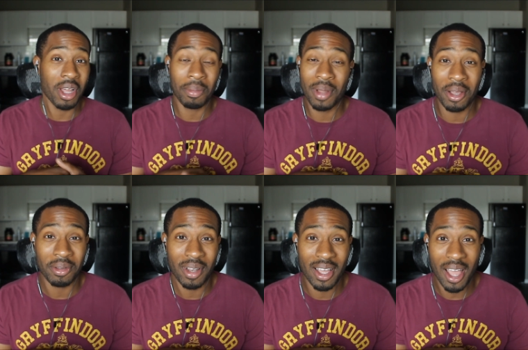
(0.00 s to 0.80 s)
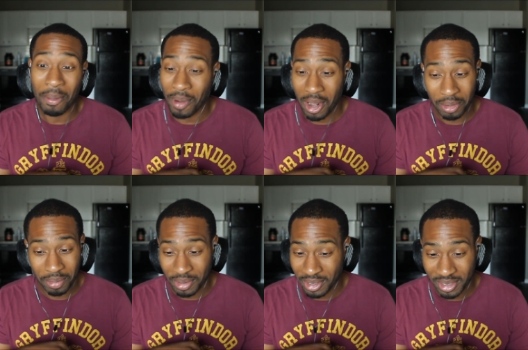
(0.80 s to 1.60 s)
I'm not gonna lie. I probably
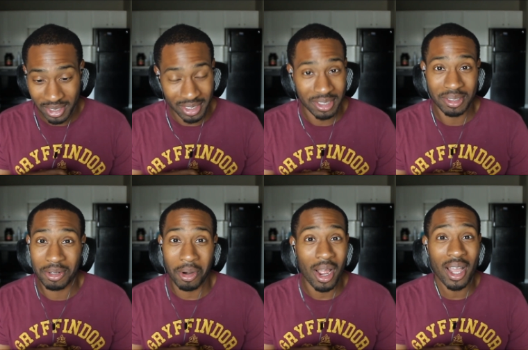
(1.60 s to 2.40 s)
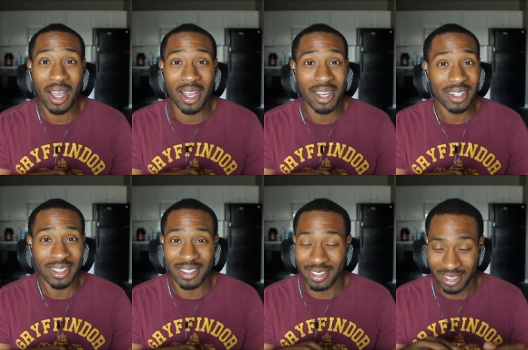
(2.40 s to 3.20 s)
would been just crying
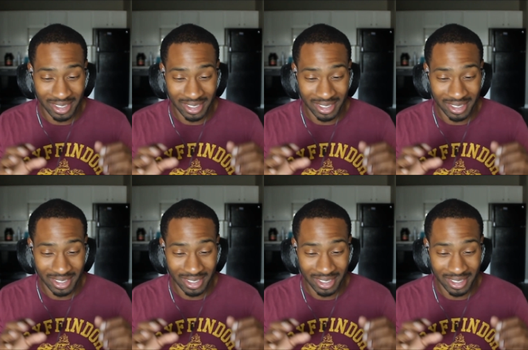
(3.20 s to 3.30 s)
and